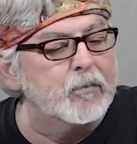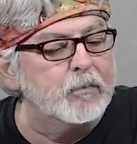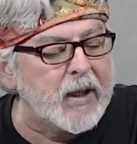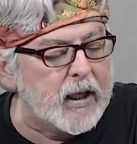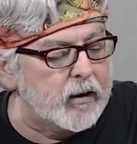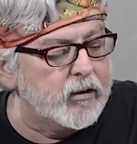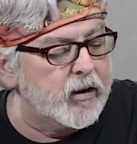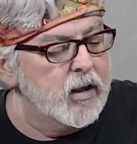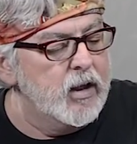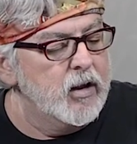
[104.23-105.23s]
paint.
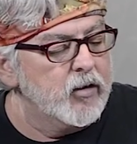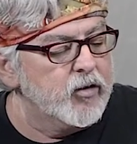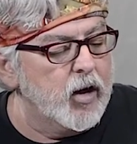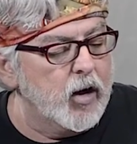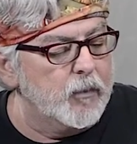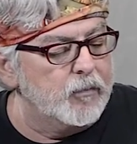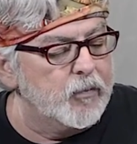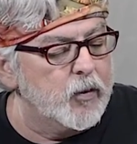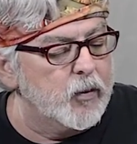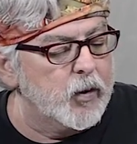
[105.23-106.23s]
So
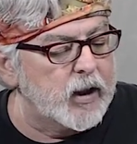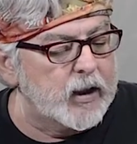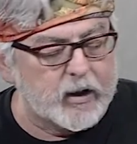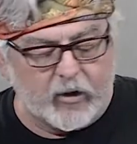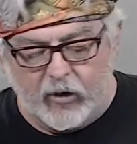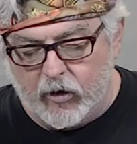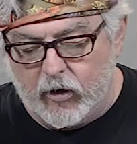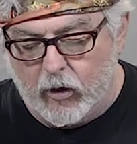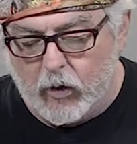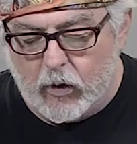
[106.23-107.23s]
what I like to
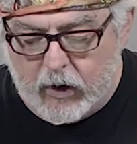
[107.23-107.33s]
do